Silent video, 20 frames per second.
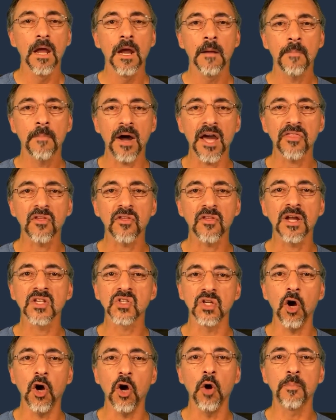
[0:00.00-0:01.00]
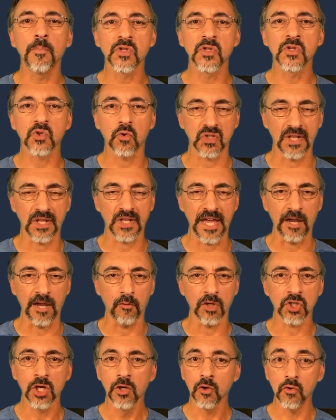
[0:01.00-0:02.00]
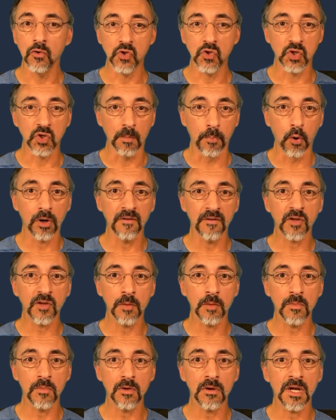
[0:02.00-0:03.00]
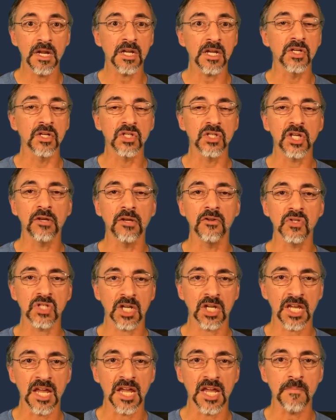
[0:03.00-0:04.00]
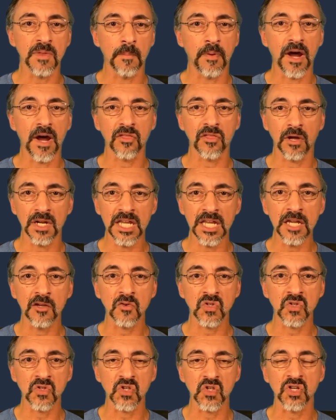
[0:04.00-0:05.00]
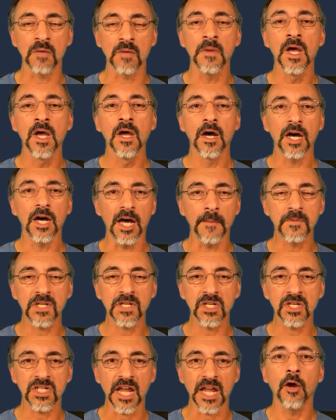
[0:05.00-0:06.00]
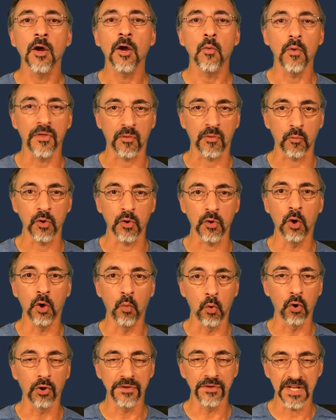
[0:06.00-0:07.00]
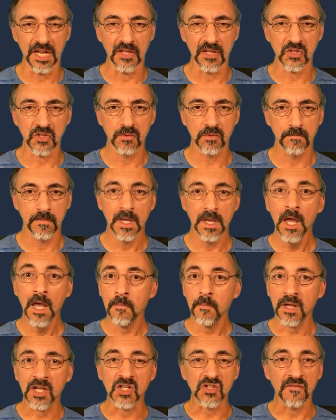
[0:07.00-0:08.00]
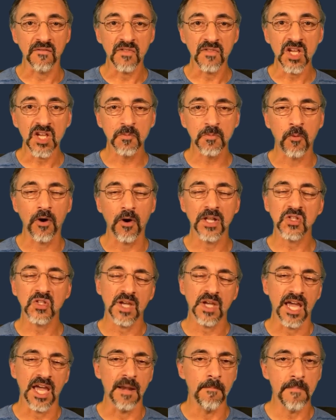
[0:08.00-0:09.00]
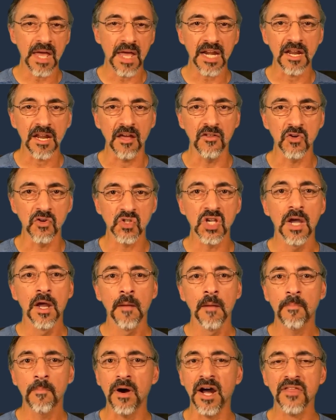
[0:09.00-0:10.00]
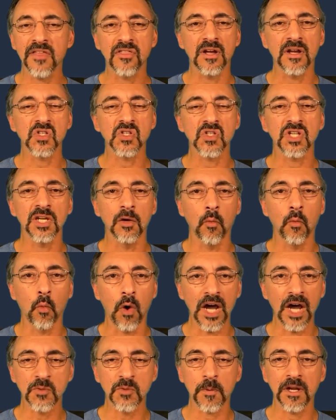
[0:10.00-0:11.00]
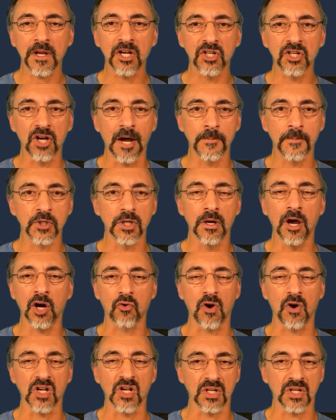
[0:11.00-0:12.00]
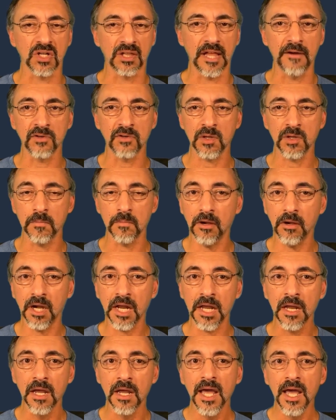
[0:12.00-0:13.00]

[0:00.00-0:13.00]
Python is an open-source language whose supportive community continues to keep the Python ecosystem up to date with real-world needs. Because of these points and many others, Python has seen widespread adoption across the cloud community